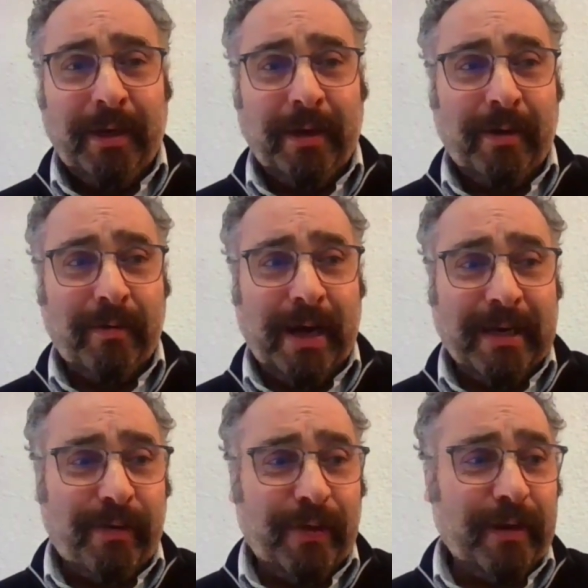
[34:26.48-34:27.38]
You know, I
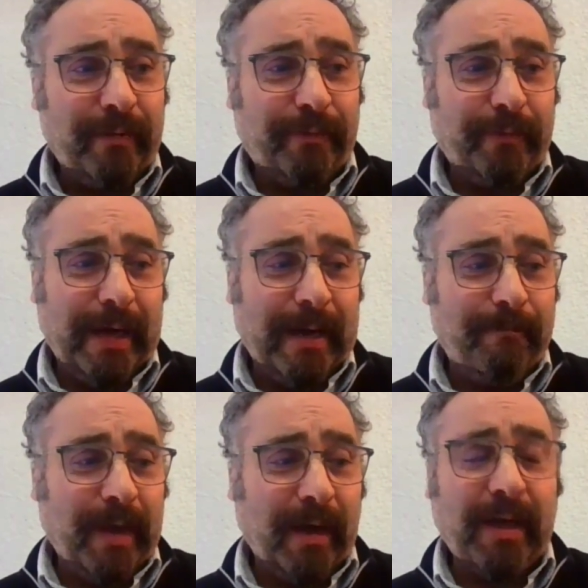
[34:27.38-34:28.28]
can think of
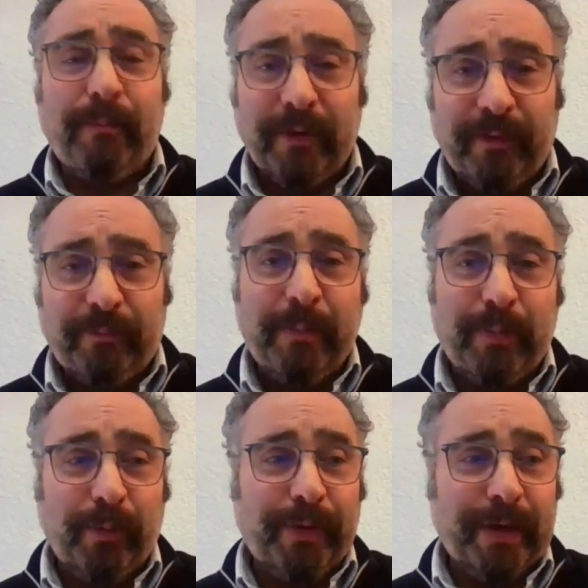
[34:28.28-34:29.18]
a couple of
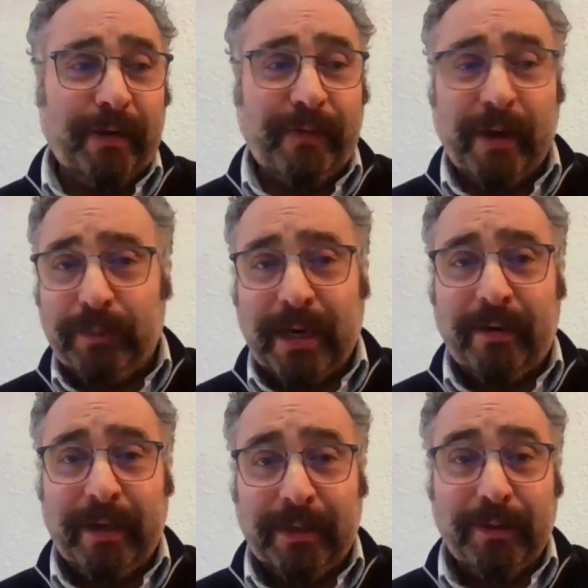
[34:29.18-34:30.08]
people that have helped
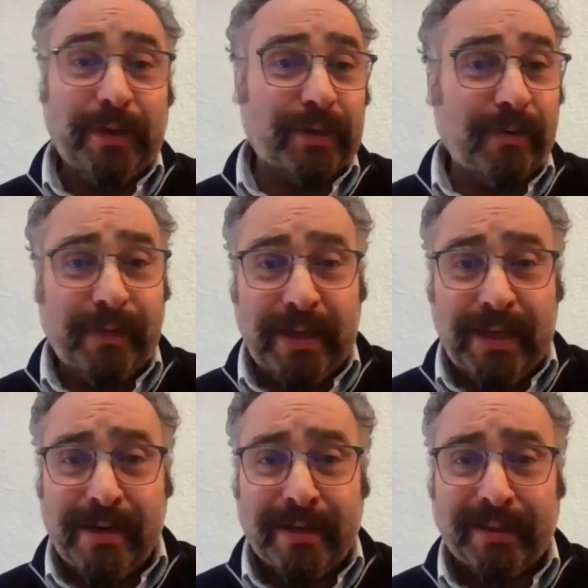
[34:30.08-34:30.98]
Caroline Lucas over the
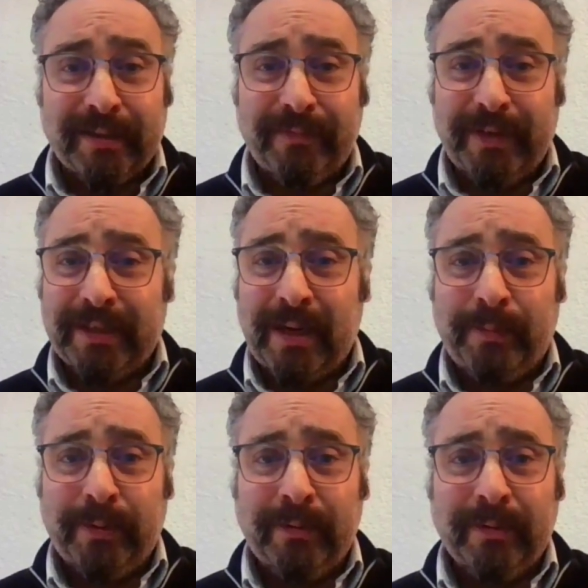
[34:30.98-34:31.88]
years, for
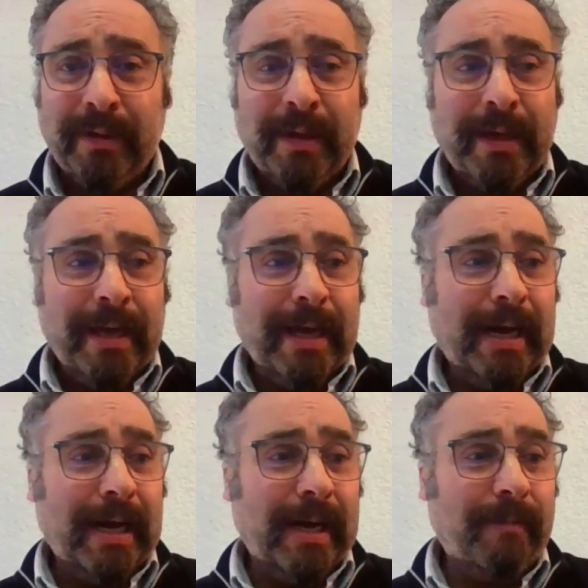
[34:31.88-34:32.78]
example.
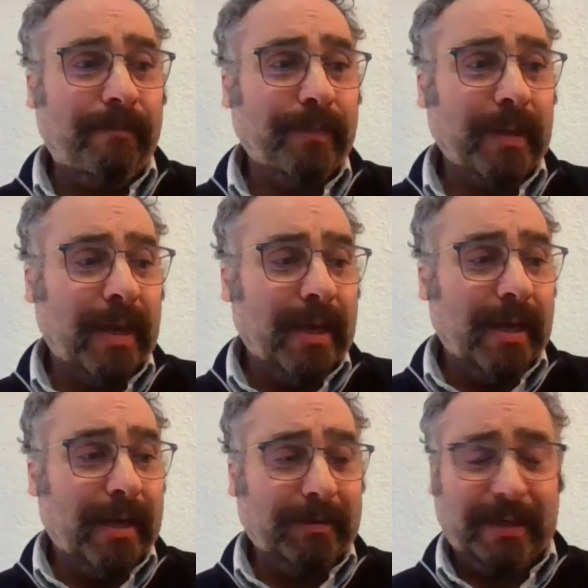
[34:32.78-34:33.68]

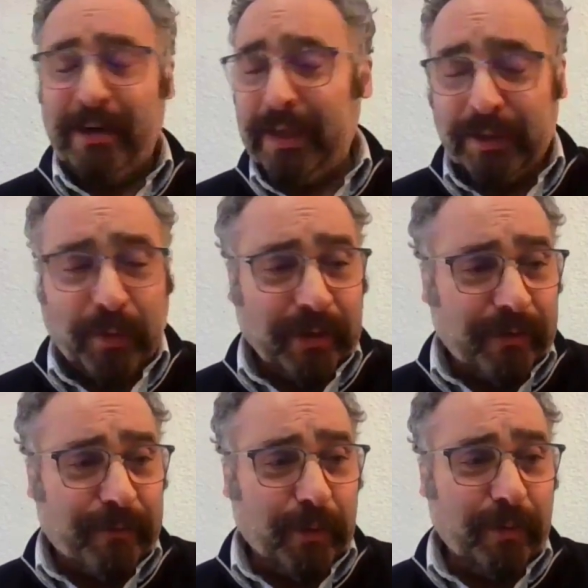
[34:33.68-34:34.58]
Caroline's
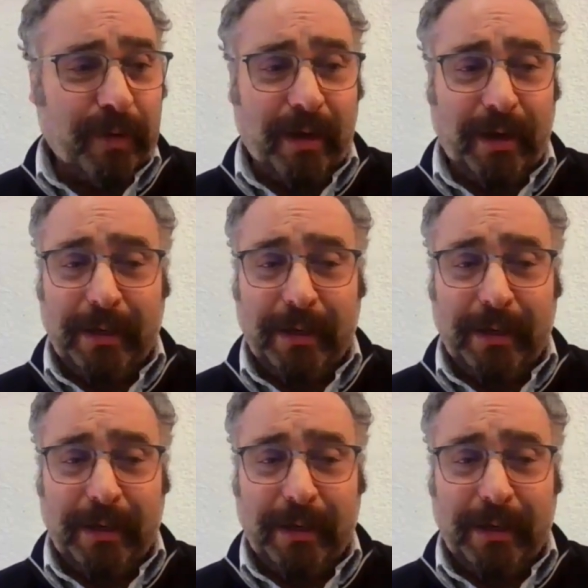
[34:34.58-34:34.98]
wonderful.